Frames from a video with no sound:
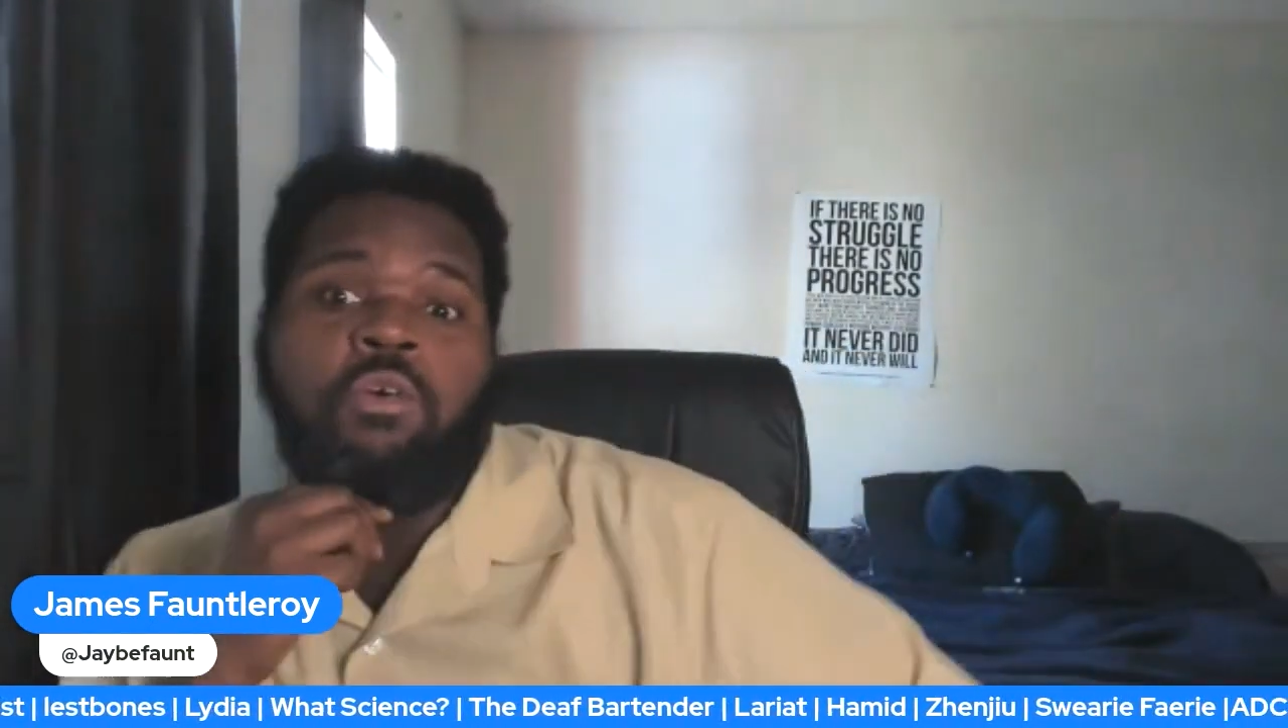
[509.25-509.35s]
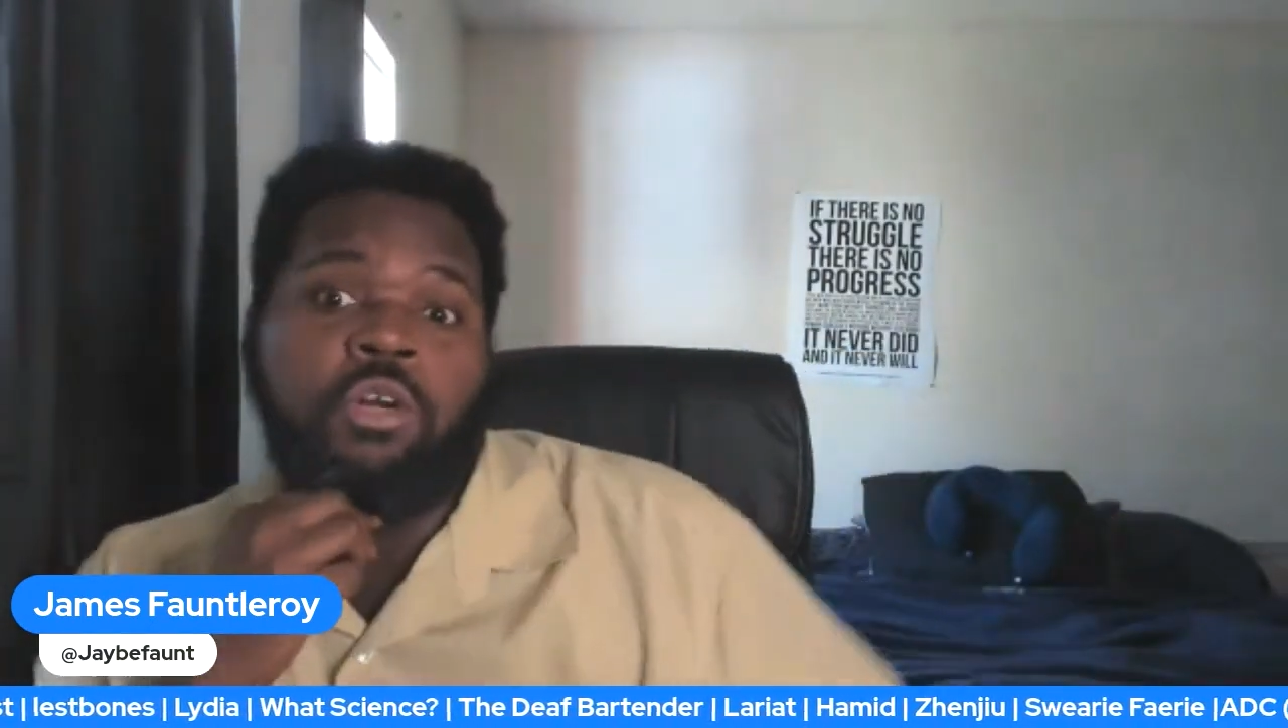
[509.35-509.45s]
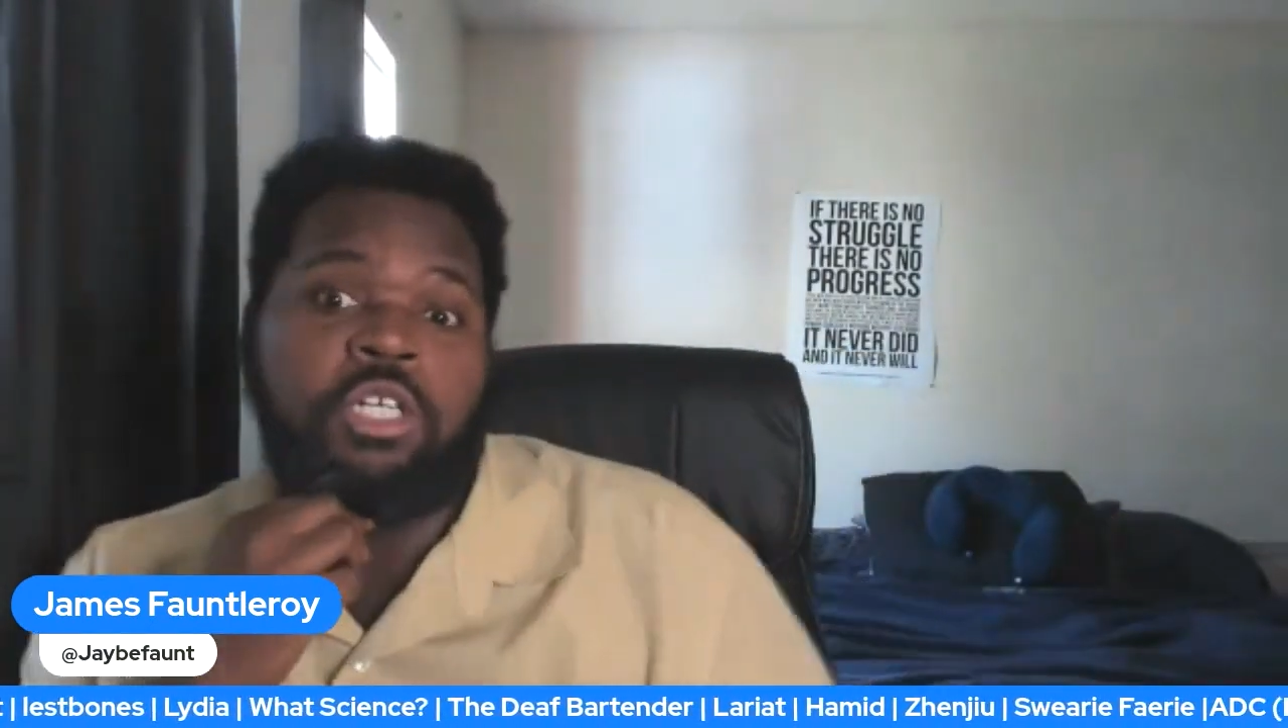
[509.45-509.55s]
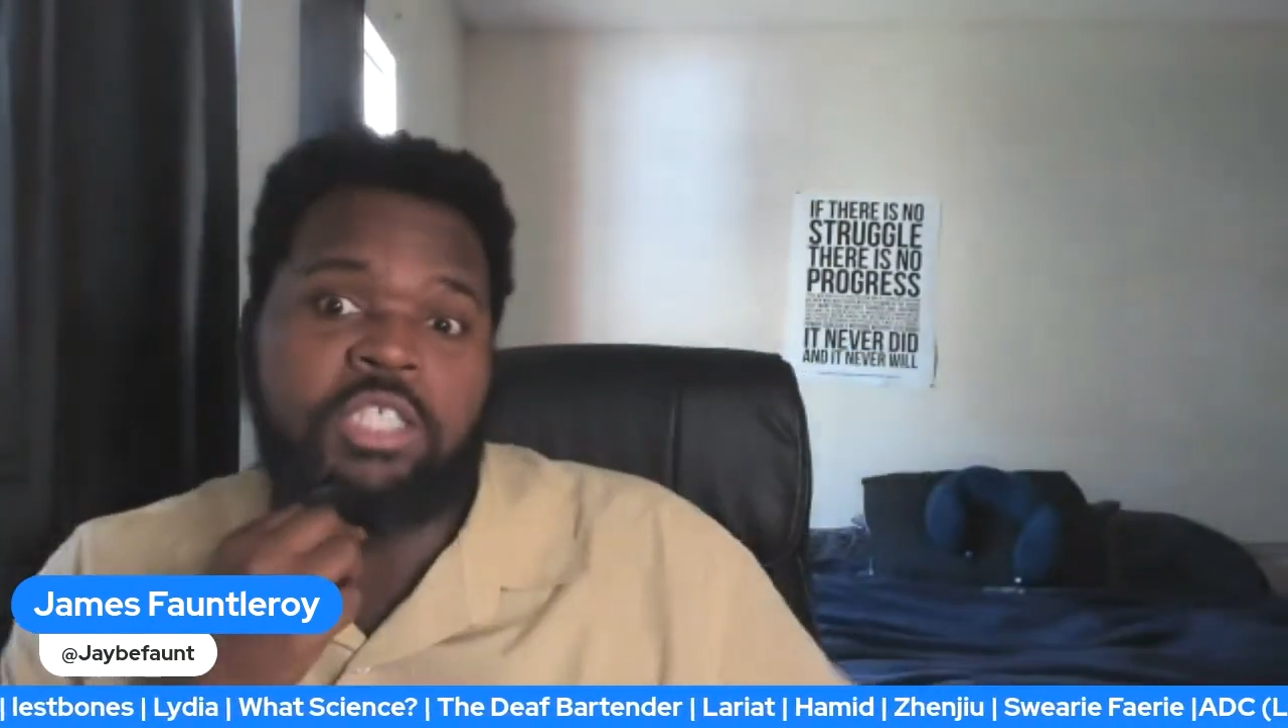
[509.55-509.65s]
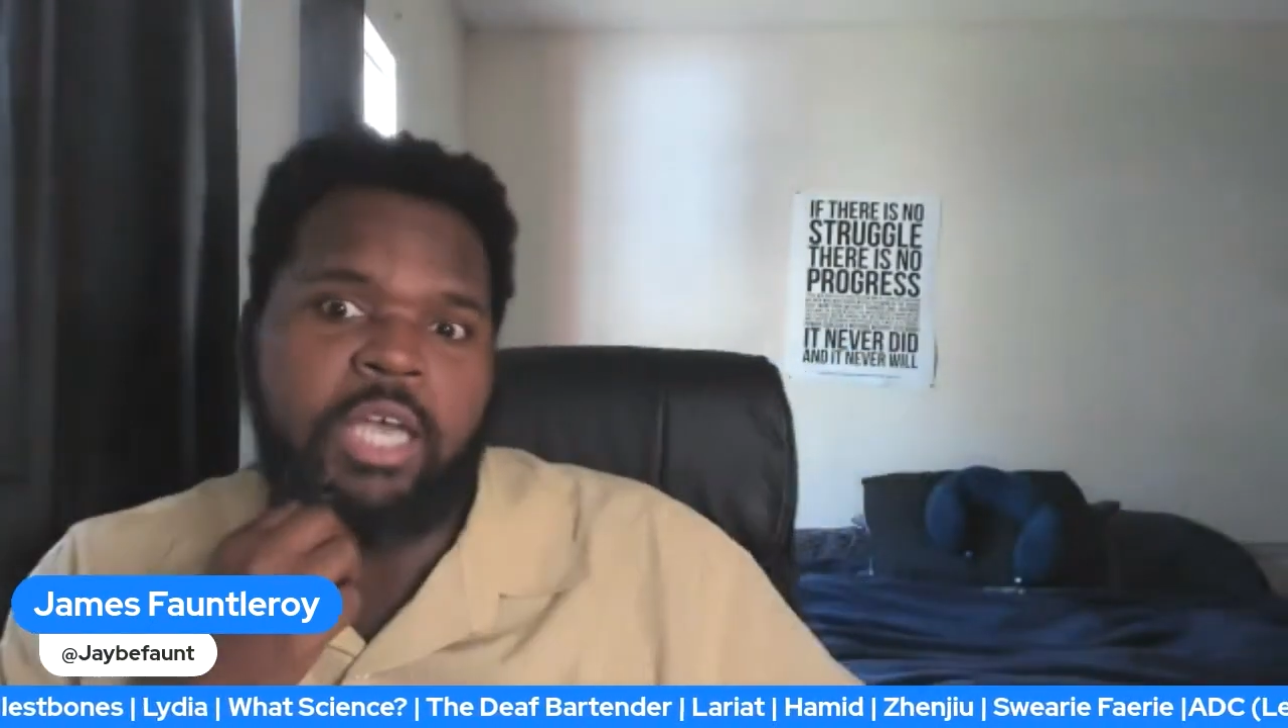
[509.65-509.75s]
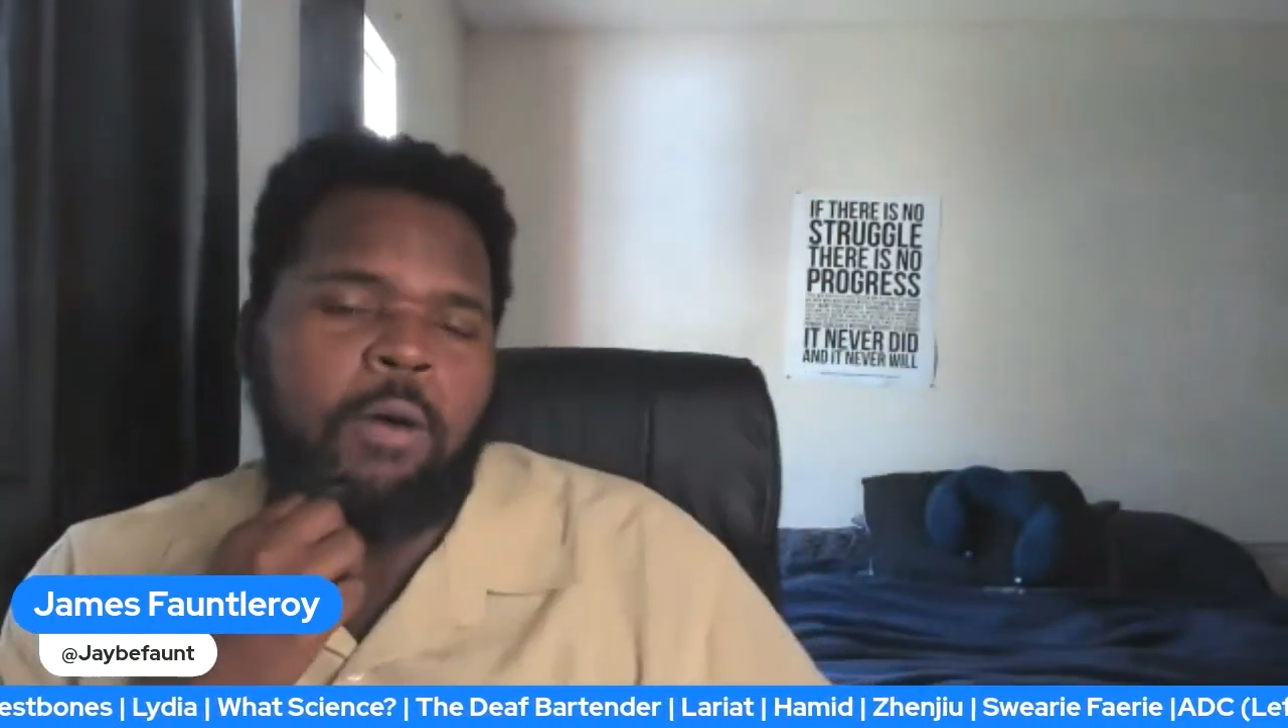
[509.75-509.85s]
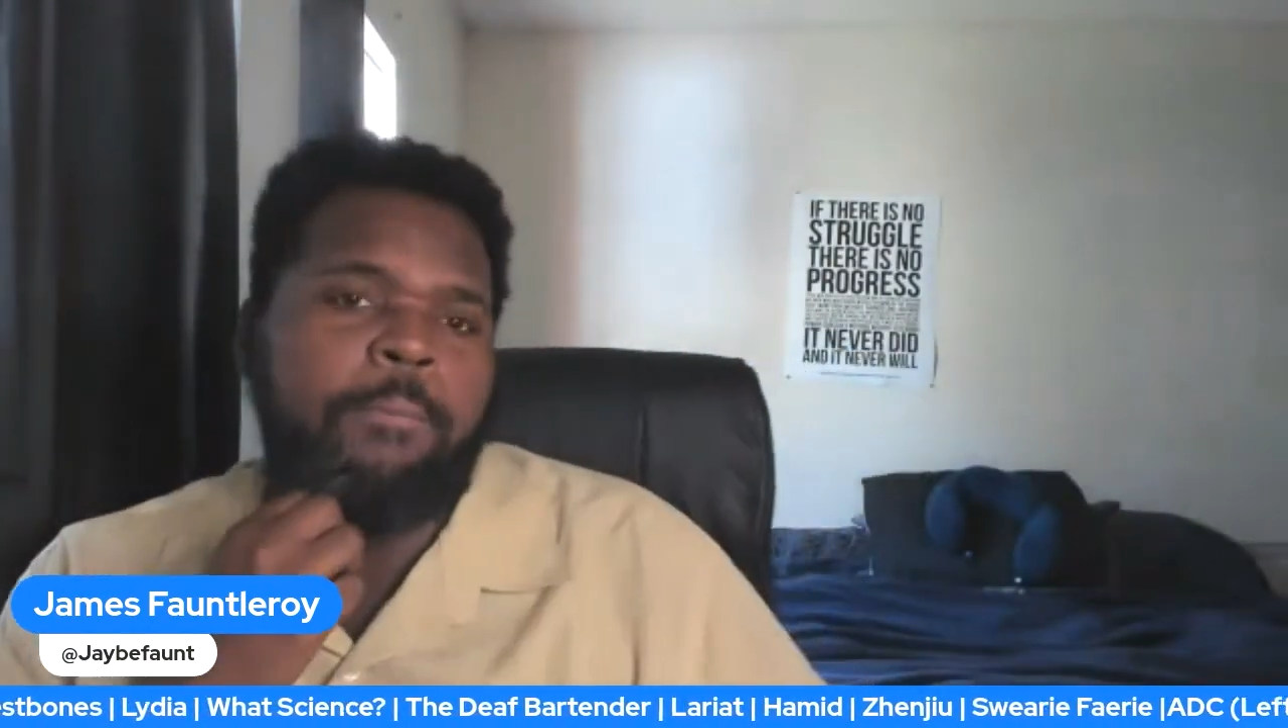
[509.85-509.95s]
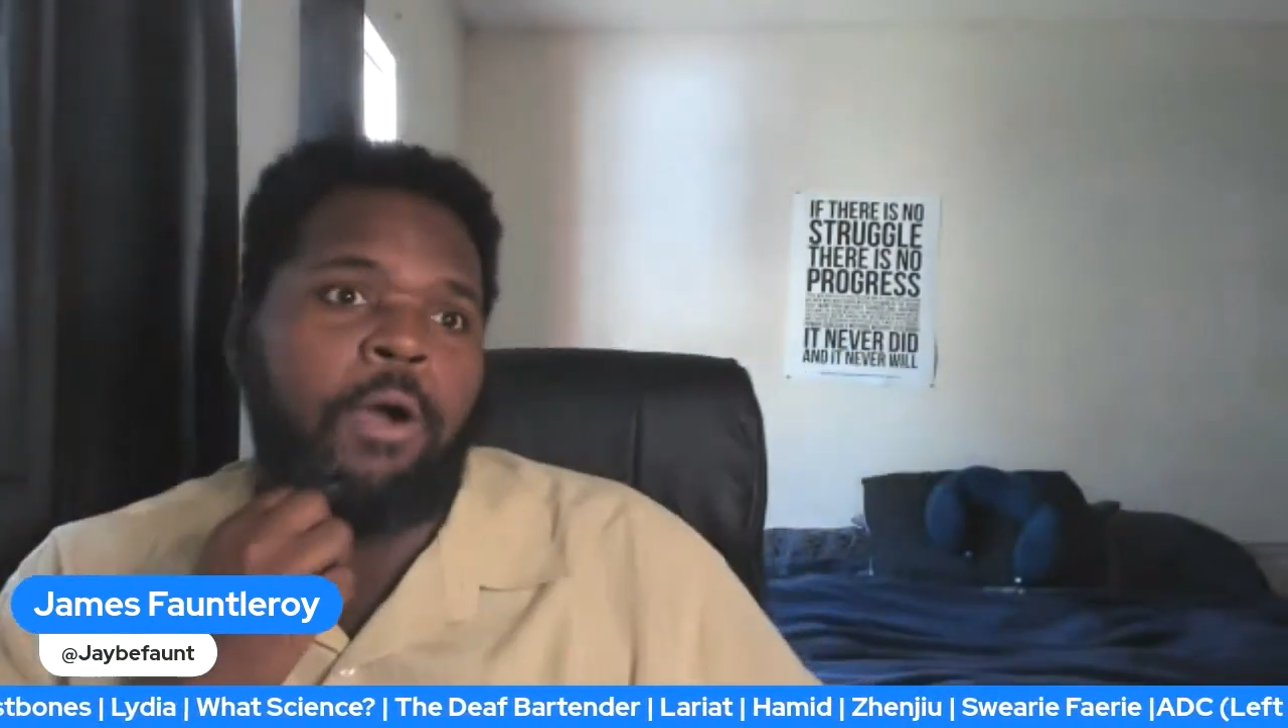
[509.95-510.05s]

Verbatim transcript: order to help